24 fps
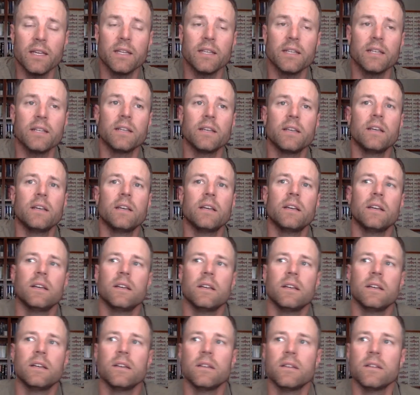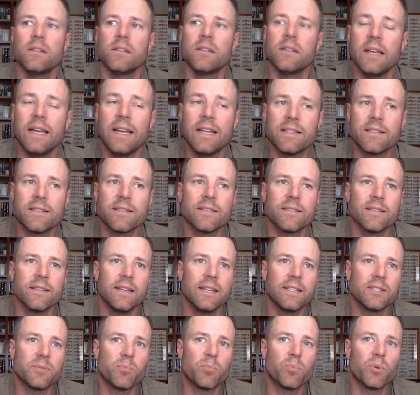And
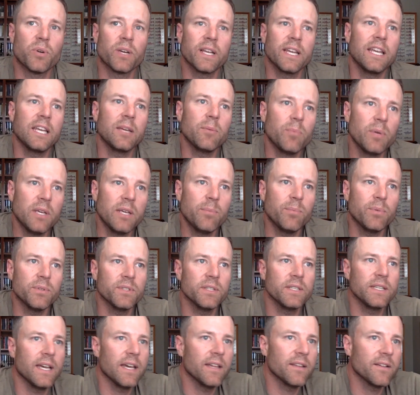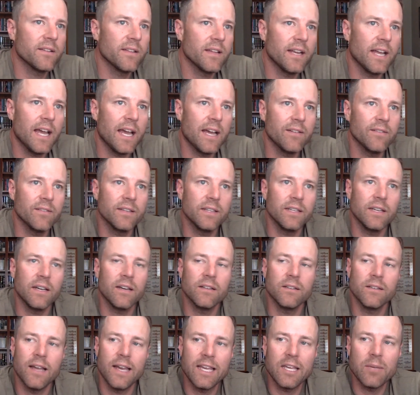it's bringing people together that have a
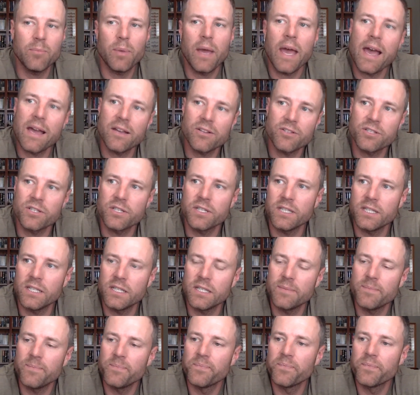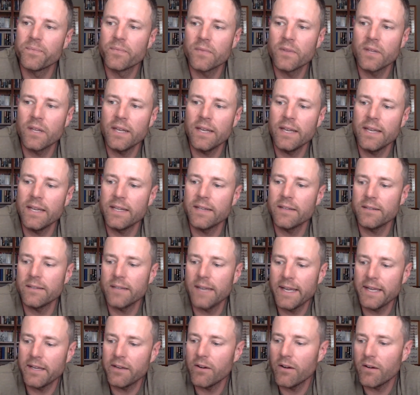like passion and a
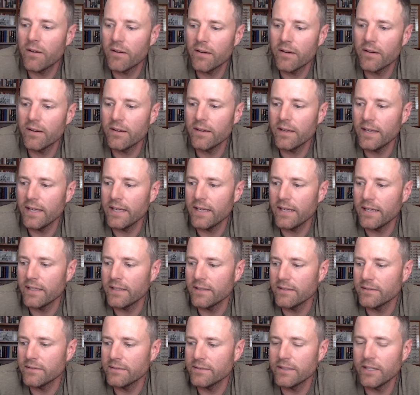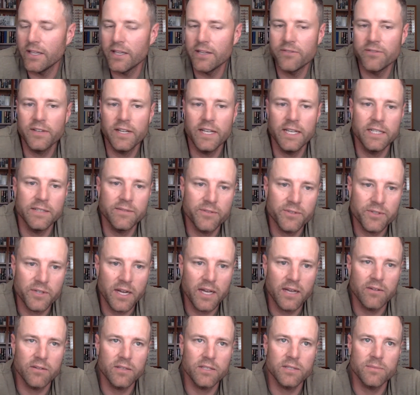like heart and love native
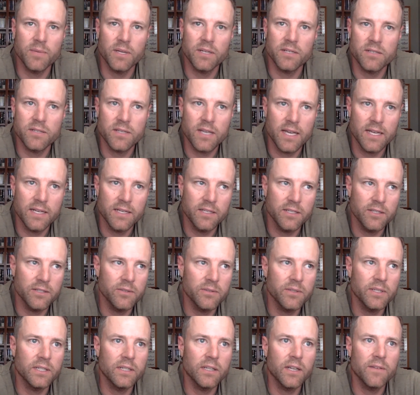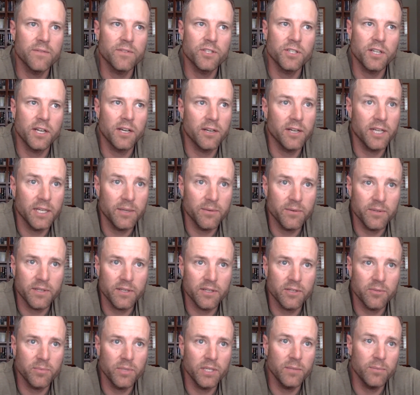trout as much as I do and love sharing it with other
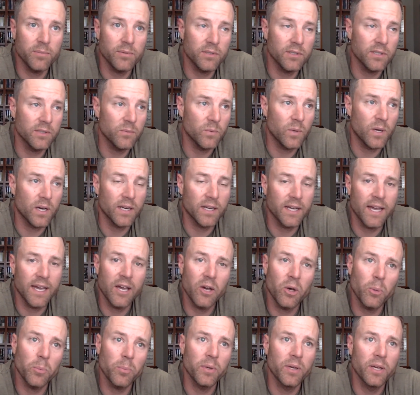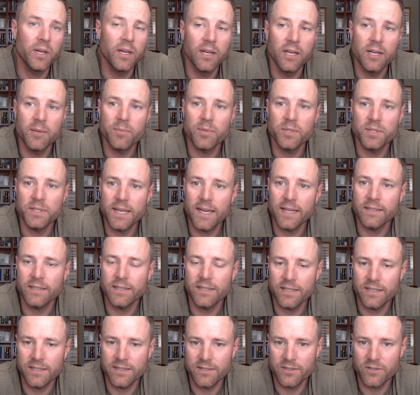people and want to help protect and
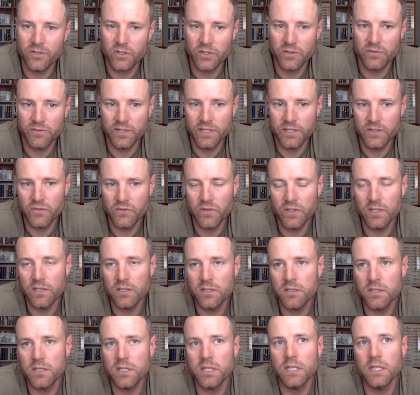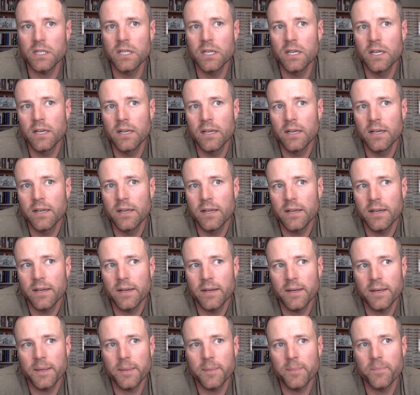conserve these fish and
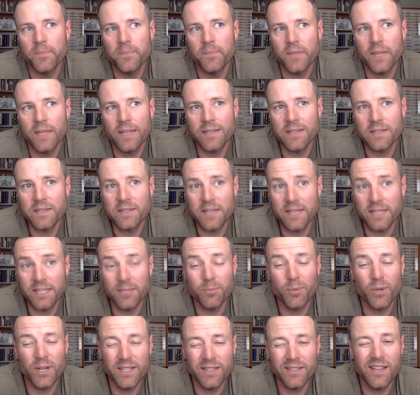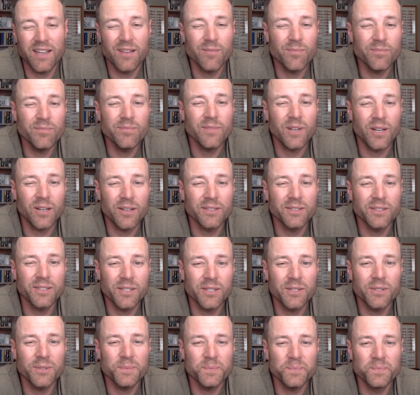celebrate them
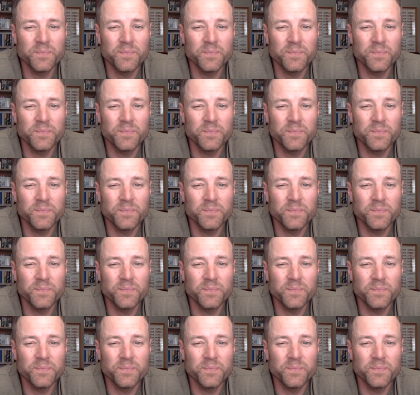also.